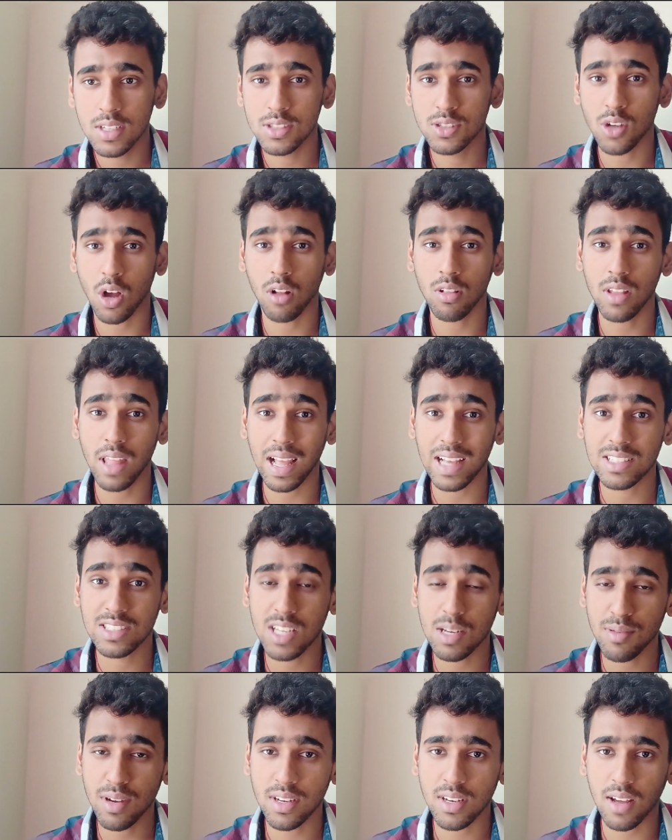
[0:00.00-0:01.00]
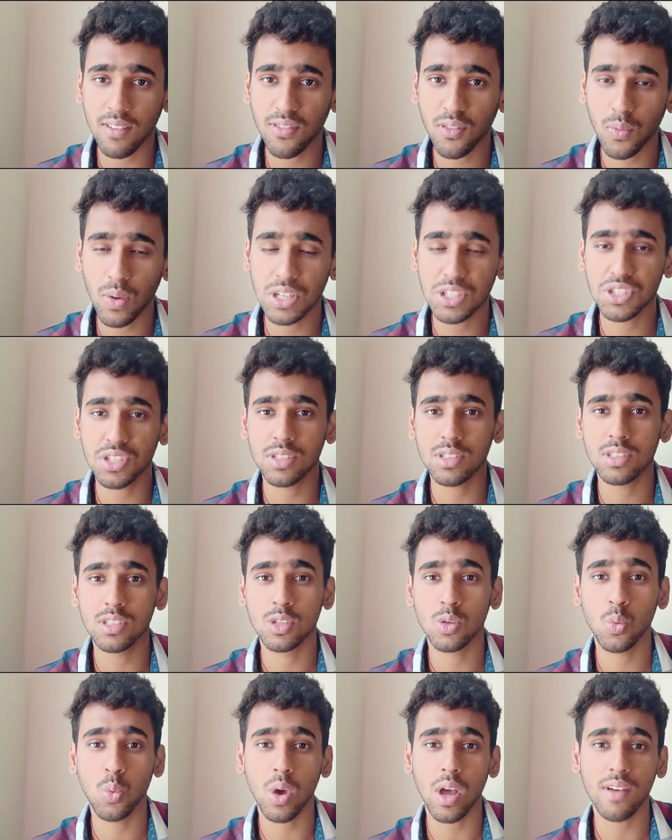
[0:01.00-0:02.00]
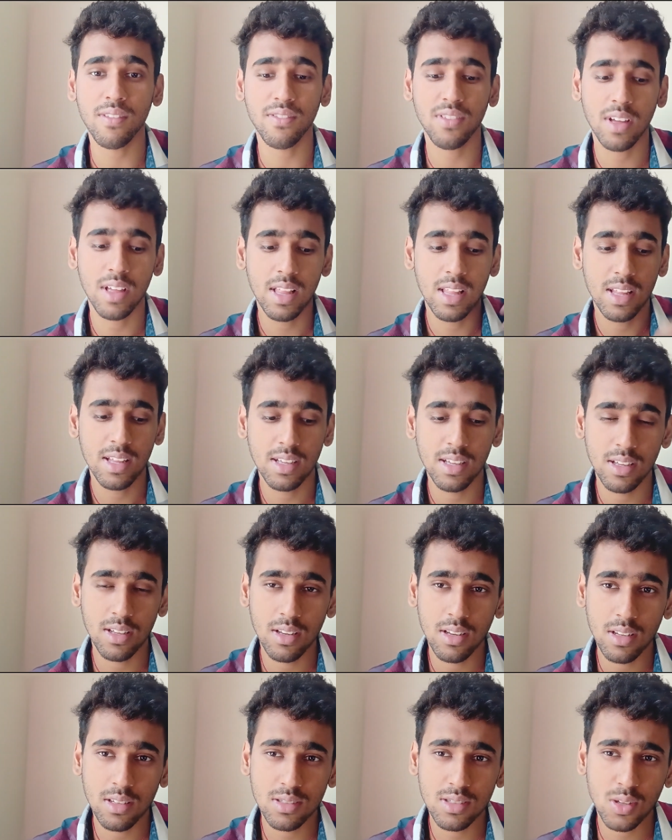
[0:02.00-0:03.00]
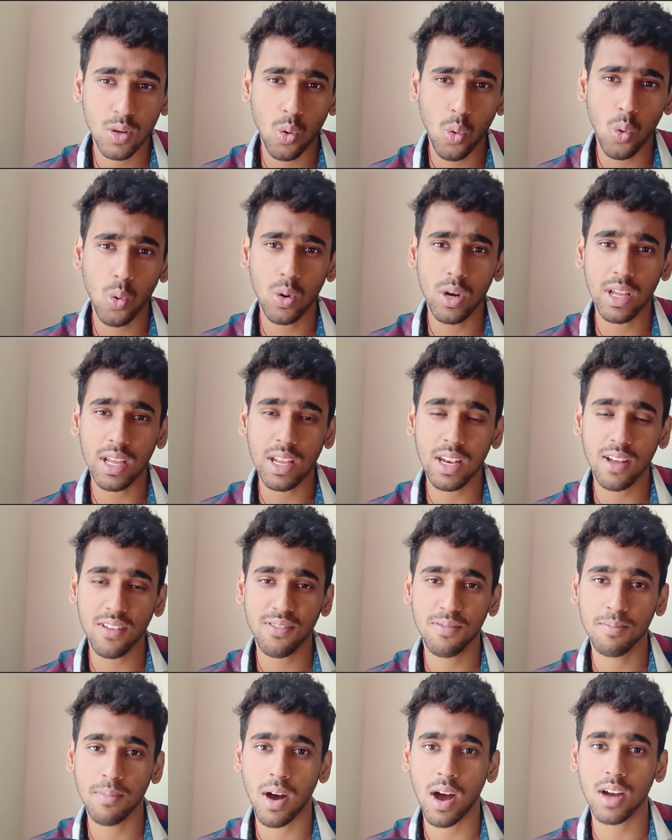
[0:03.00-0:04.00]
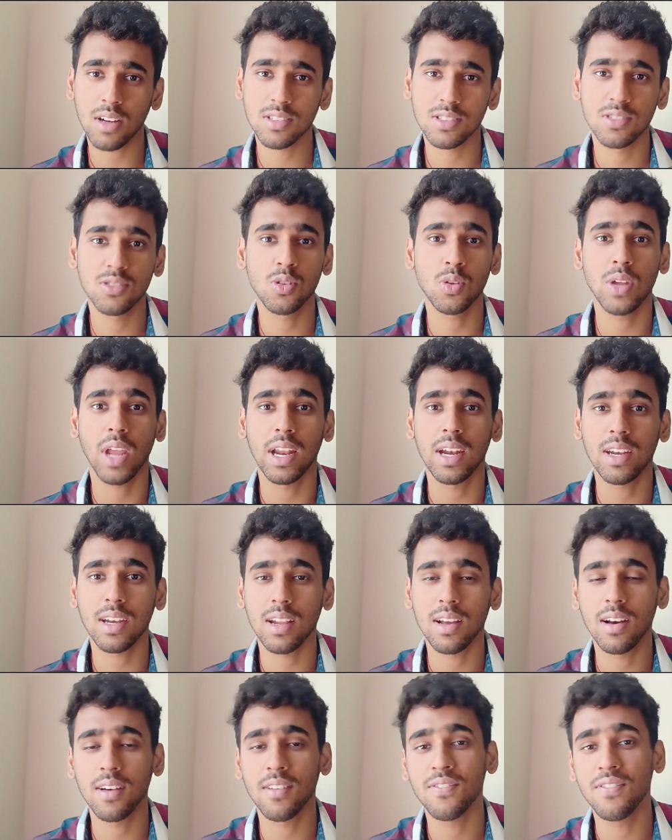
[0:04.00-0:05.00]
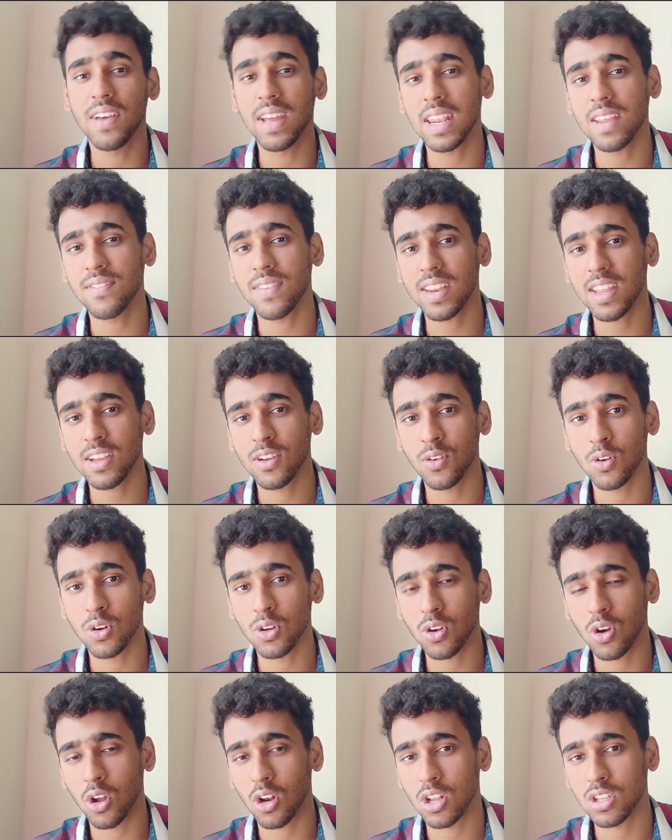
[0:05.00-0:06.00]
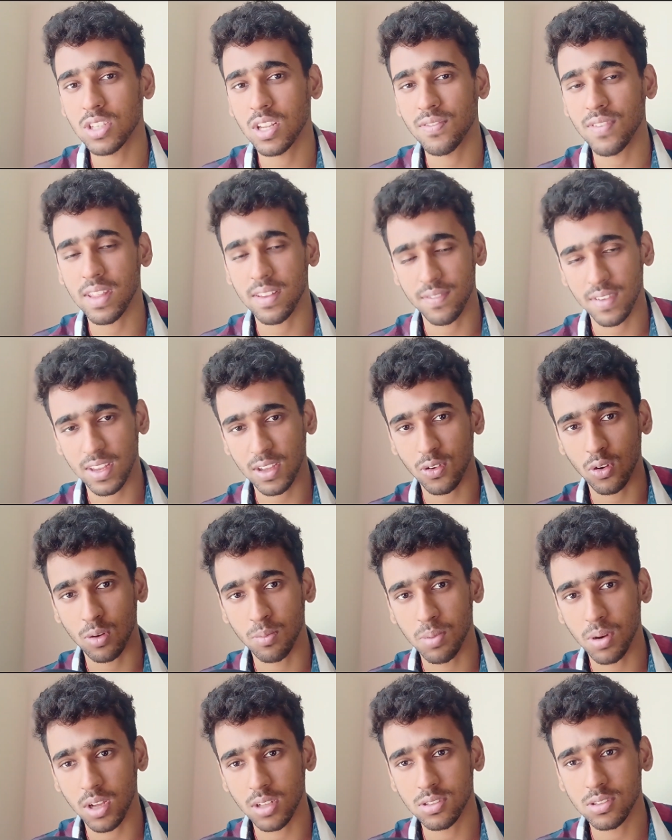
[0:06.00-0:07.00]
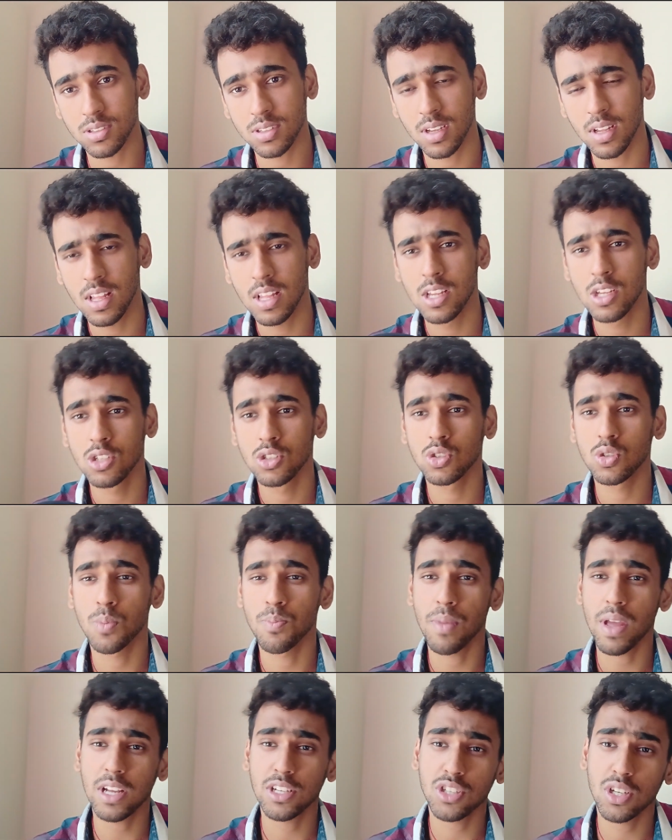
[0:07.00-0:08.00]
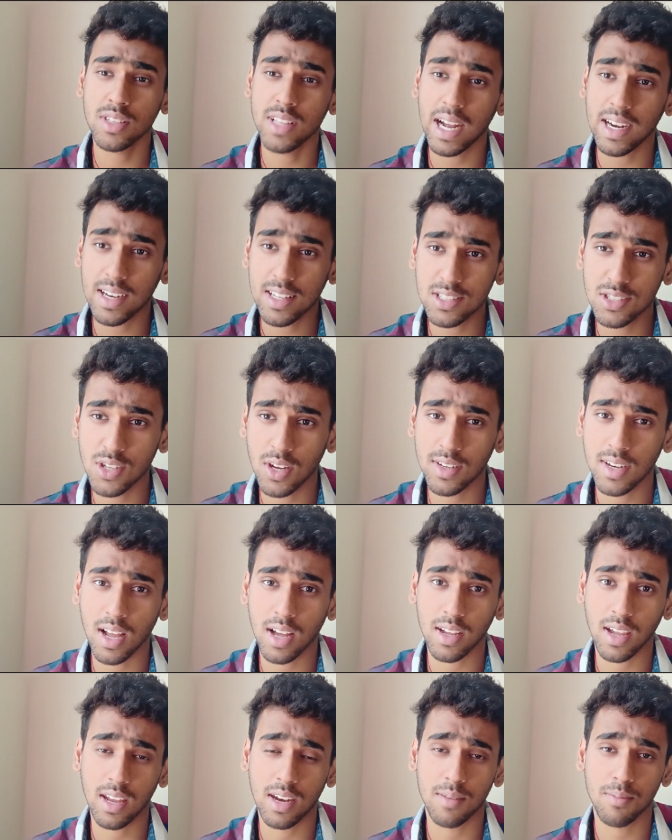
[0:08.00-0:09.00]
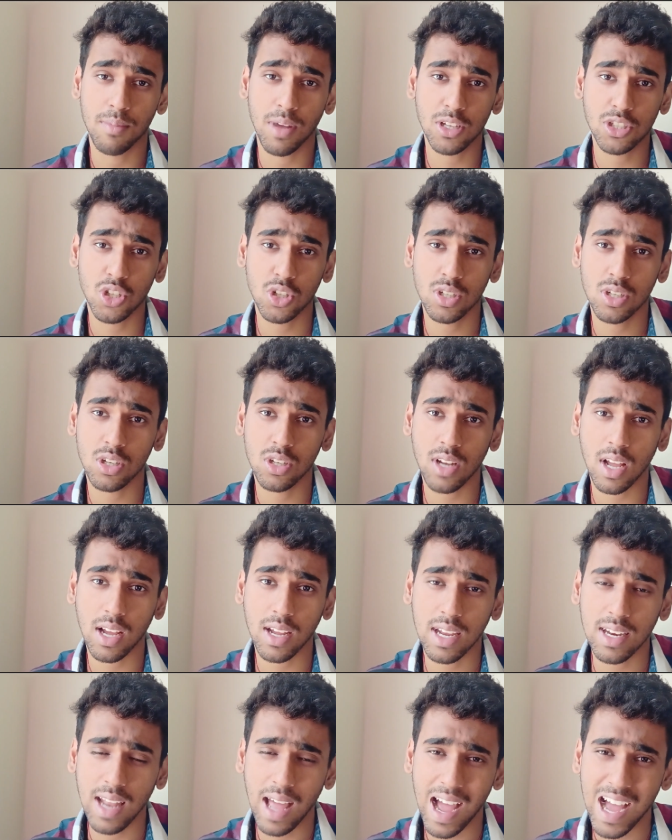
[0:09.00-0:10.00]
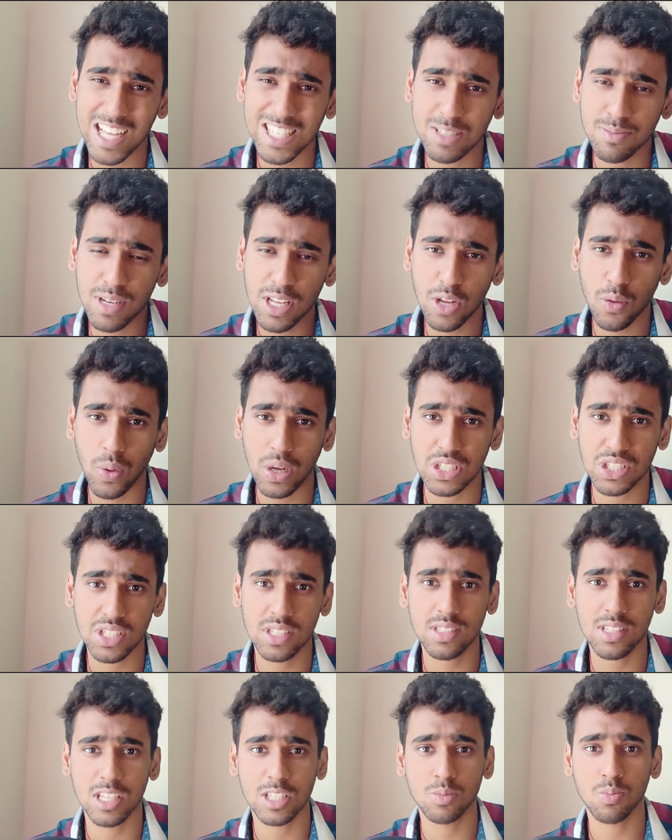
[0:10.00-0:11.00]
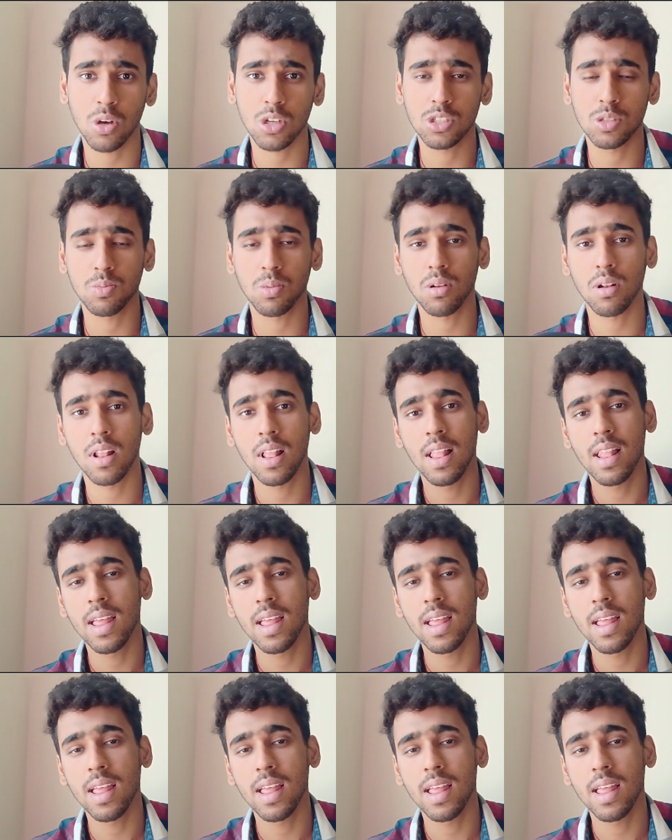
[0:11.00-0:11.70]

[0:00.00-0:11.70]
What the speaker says: solve the extremely tough questions, you have scored enough marks to get a very, very good college and a very, very good branch. So make sure that is your target. Make sure to target as many questions as possible.